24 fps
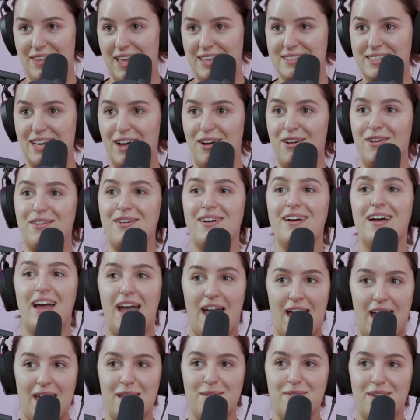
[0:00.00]
That's how
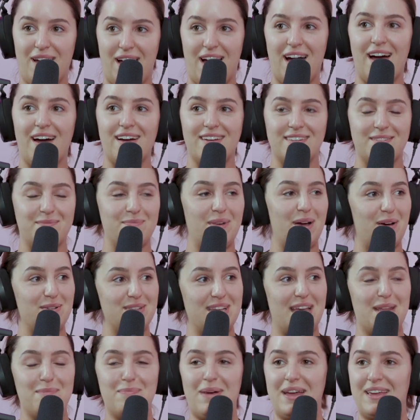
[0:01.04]
I
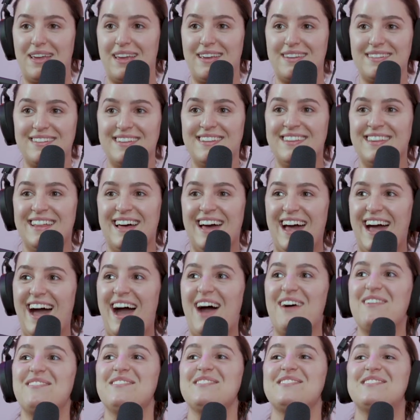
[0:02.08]
was head banging.
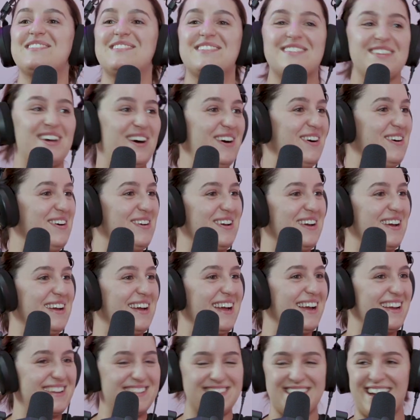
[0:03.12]
I was so
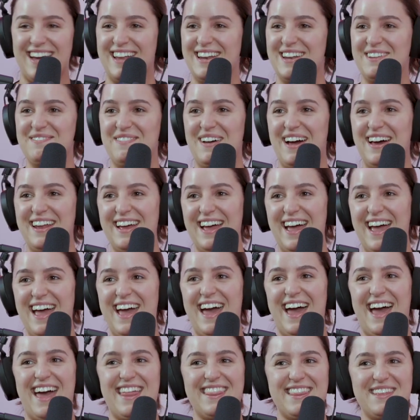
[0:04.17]
excited about
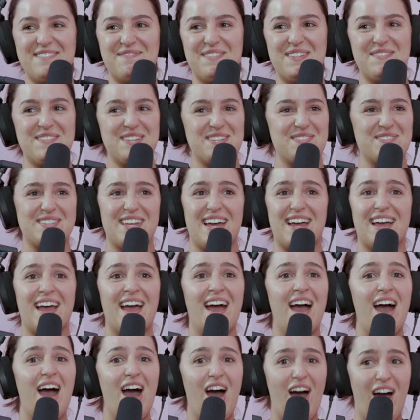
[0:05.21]
it. And then Mitch was like,
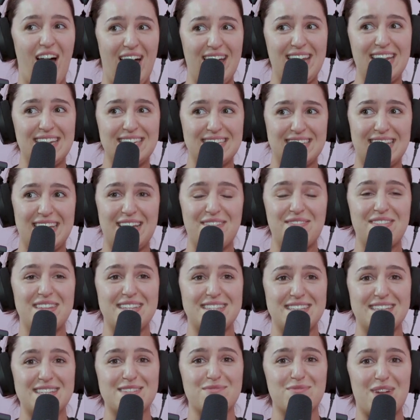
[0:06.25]
I need to leave.
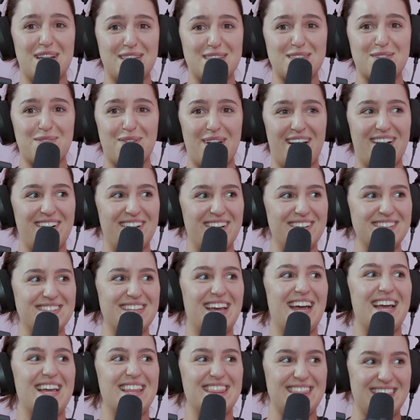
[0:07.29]
This is Red Square. And I
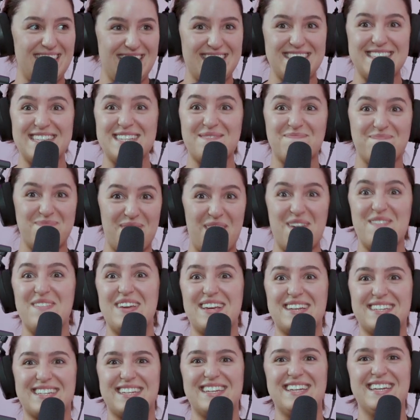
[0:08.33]
was like, this is perfect.